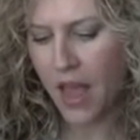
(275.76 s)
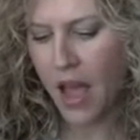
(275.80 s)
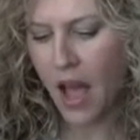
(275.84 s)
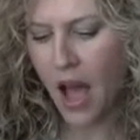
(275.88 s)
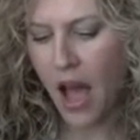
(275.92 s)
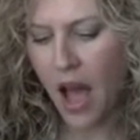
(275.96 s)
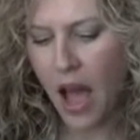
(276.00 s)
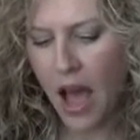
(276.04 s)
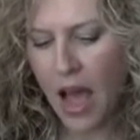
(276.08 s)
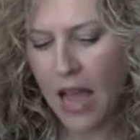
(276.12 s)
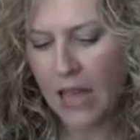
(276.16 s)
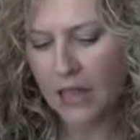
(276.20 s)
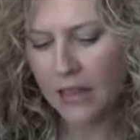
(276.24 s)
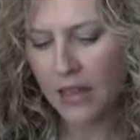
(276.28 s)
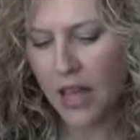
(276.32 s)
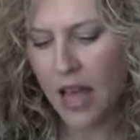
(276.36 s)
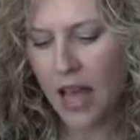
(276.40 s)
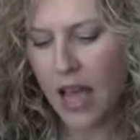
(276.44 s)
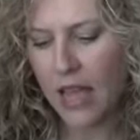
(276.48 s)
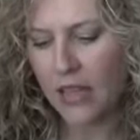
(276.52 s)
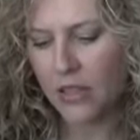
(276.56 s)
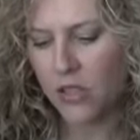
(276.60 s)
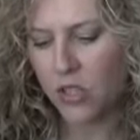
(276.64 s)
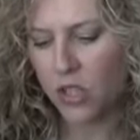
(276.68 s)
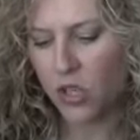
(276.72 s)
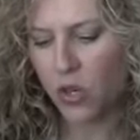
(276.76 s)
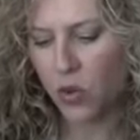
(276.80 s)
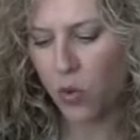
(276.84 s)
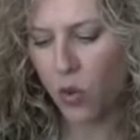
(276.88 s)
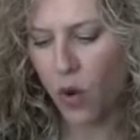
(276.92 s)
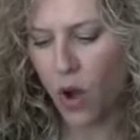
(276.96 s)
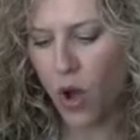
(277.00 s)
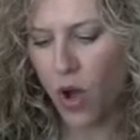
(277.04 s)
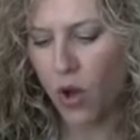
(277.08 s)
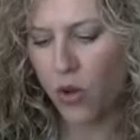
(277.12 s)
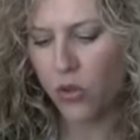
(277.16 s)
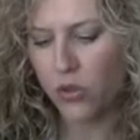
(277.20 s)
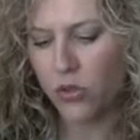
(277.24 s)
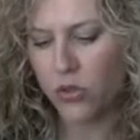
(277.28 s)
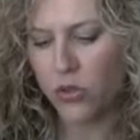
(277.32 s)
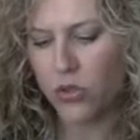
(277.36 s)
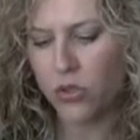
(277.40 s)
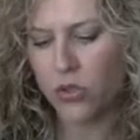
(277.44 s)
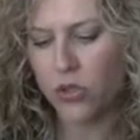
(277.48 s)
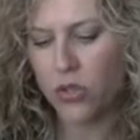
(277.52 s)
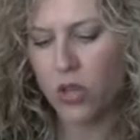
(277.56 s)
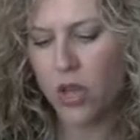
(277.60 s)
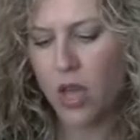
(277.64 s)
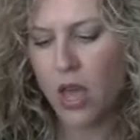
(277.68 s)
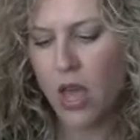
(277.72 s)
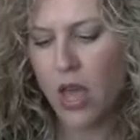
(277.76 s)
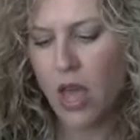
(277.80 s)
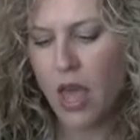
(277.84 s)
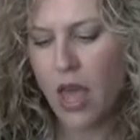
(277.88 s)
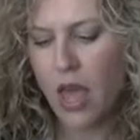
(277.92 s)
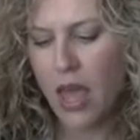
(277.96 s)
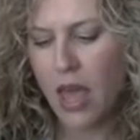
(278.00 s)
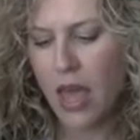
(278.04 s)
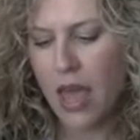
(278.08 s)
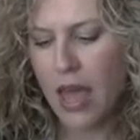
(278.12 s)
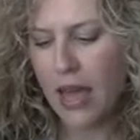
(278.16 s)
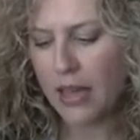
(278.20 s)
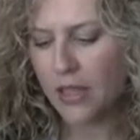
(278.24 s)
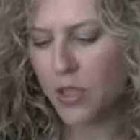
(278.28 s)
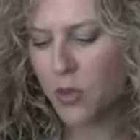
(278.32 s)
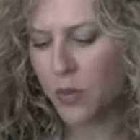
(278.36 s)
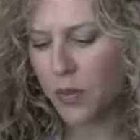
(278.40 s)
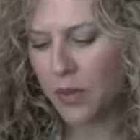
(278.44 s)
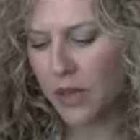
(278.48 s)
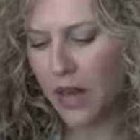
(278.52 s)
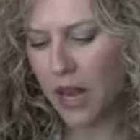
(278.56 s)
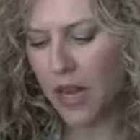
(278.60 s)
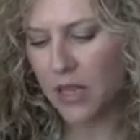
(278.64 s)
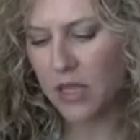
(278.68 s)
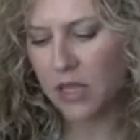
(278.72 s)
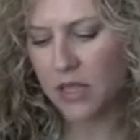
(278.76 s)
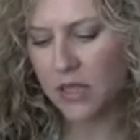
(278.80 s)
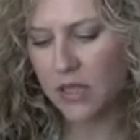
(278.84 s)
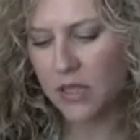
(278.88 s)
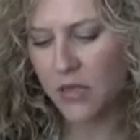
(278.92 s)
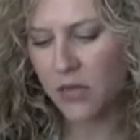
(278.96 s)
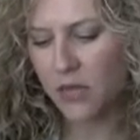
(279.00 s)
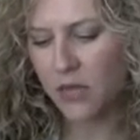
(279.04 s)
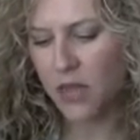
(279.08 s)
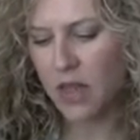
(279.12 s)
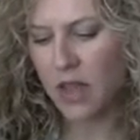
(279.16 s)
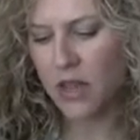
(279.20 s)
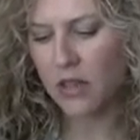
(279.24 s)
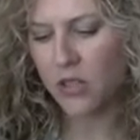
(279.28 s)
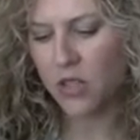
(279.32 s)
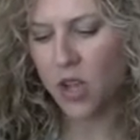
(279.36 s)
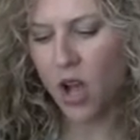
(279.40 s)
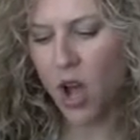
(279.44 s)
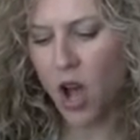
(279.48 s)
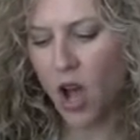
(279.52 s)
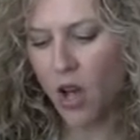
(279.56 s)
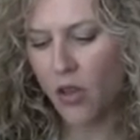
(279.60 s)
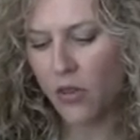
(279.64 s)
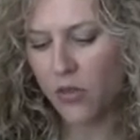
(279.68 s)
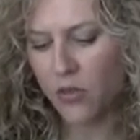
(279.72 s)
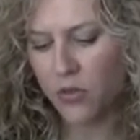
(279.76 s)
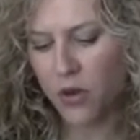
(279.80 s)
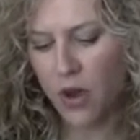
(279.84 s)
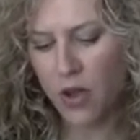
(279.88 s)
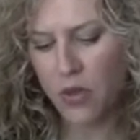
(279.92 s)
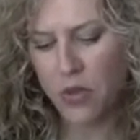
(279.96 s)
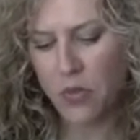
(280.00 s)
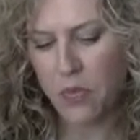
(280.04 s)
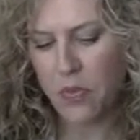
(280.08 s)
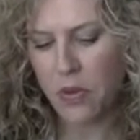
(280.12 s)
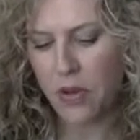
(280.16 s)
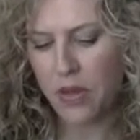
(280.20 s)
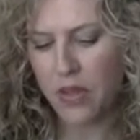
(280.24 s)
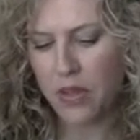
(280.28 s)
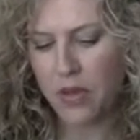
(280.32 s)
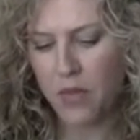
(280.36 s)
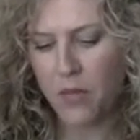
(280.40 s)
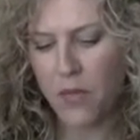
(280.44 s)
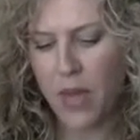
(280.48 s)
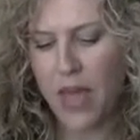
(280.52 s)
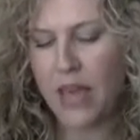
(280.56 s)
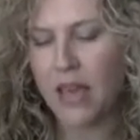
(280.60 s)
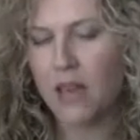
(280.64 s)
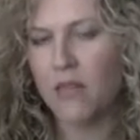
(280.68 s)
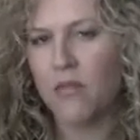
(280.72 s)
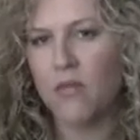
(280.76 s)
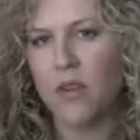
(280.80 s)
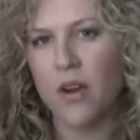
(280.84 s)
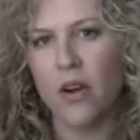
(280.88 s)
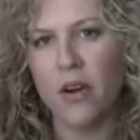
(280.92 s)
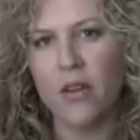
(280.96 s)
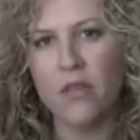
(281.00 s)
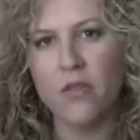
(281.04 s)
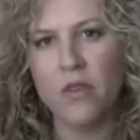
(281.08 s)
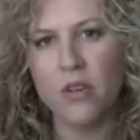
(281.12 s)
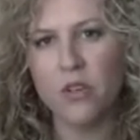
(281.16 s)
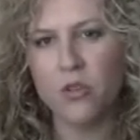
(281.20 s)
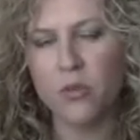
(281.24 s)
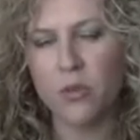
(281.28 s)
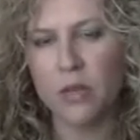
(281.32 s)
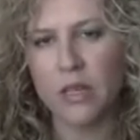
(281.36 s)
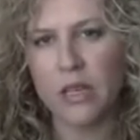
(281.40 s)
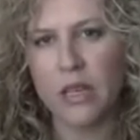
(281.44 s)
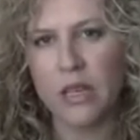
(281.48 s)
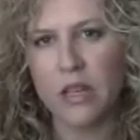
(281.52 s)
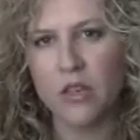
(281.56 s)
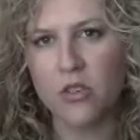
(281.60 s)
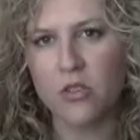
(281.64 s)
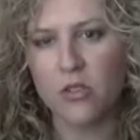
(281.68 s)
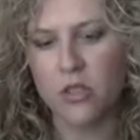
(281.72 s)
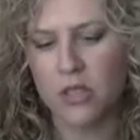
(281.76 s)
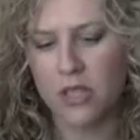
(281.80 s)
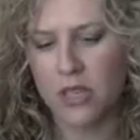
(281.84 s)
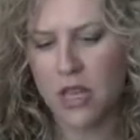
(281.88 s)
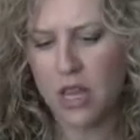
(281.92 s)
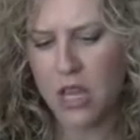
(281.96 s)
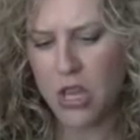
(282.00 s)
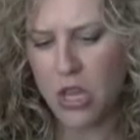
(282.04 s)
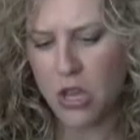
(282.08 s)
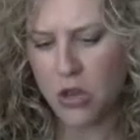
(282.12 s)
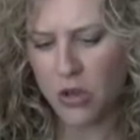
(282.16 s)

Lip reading: highlights, quotes, explanations of things all throughout the book that make it very visually interesting.